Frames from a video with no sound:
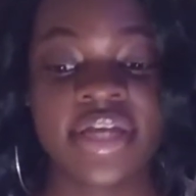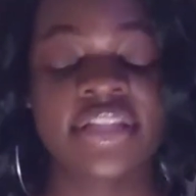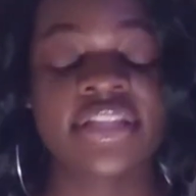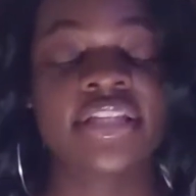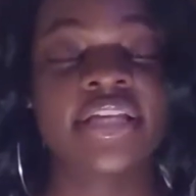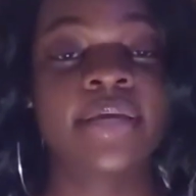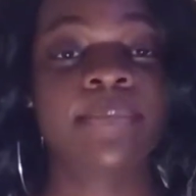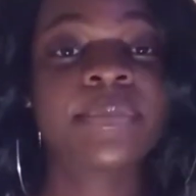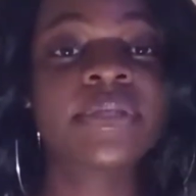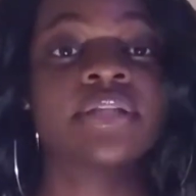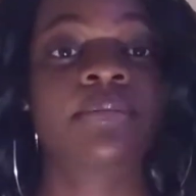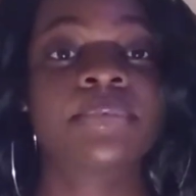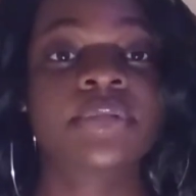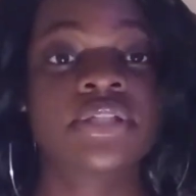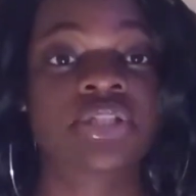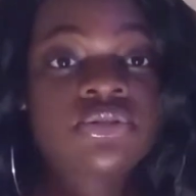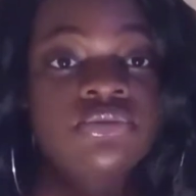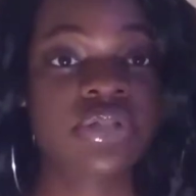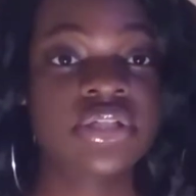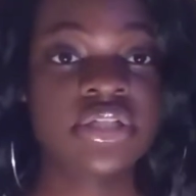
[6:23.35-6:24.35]
They put the
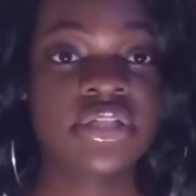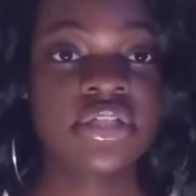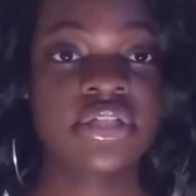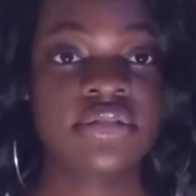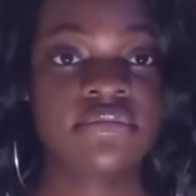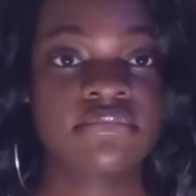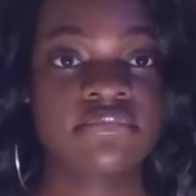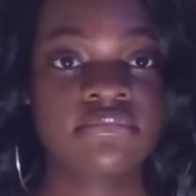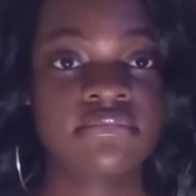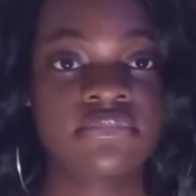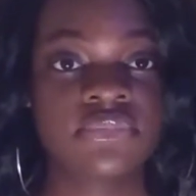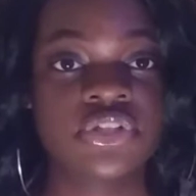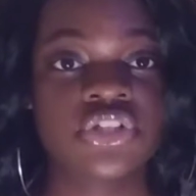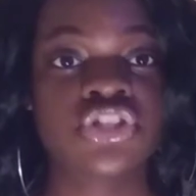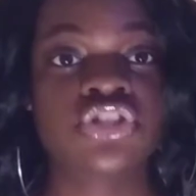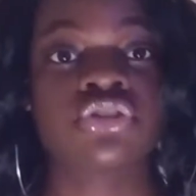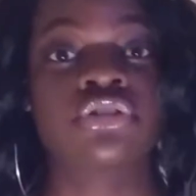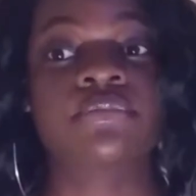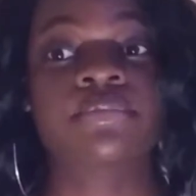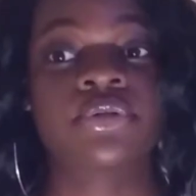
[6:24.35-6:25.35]
Pitocin in.
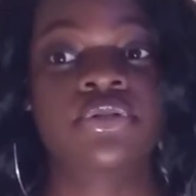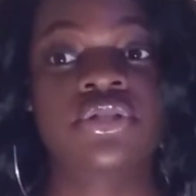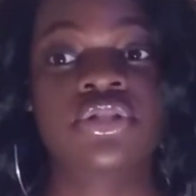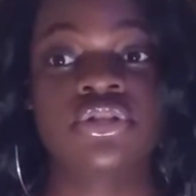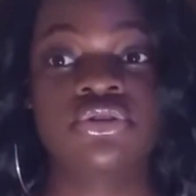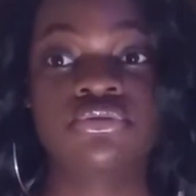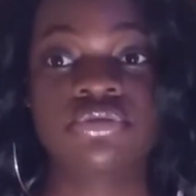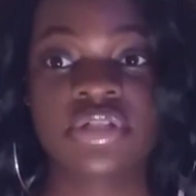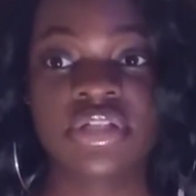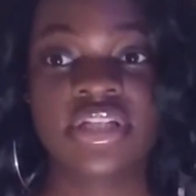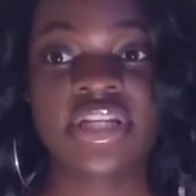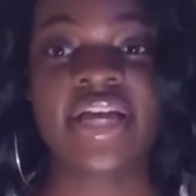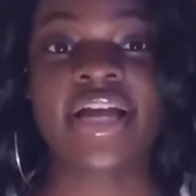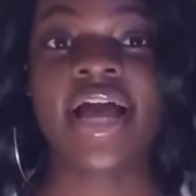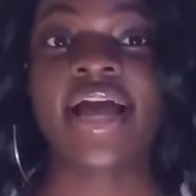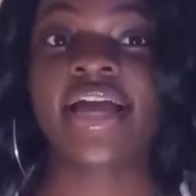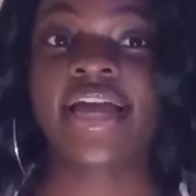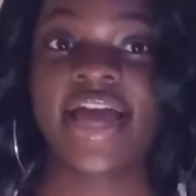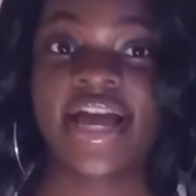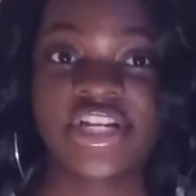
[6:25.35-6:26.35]
So the Pitocin, like
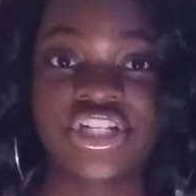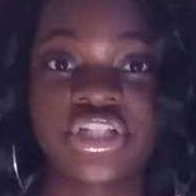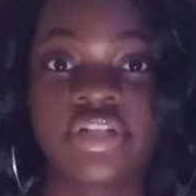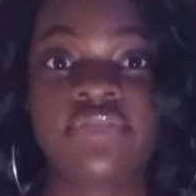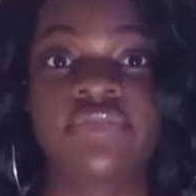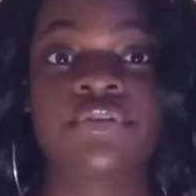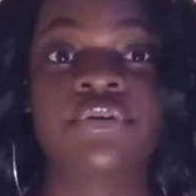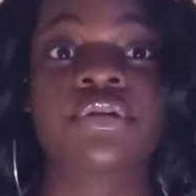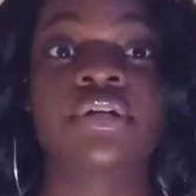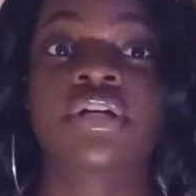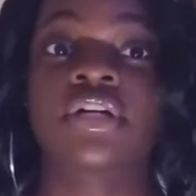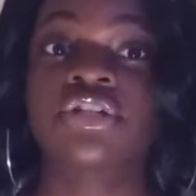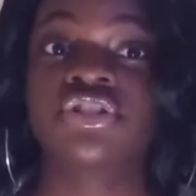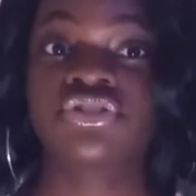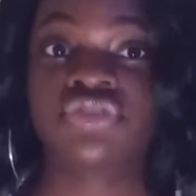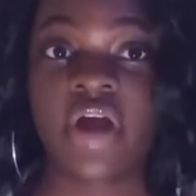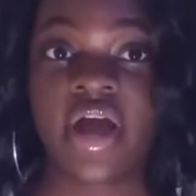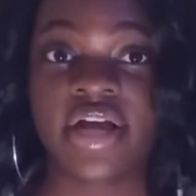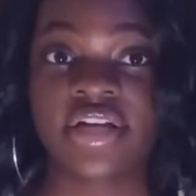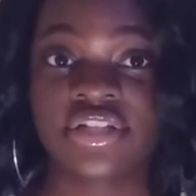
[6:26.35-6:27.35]
I can actually feel the
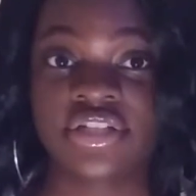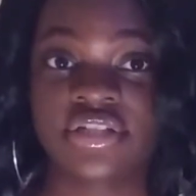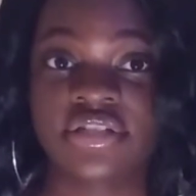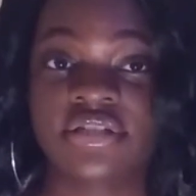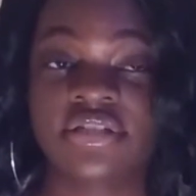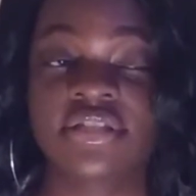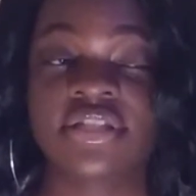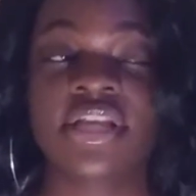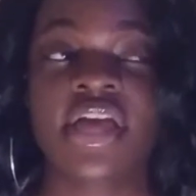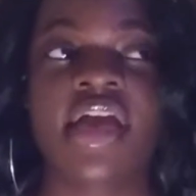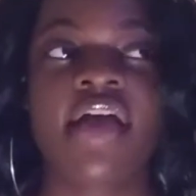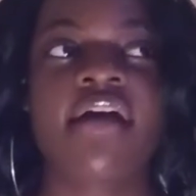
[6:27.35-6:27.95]
contractions.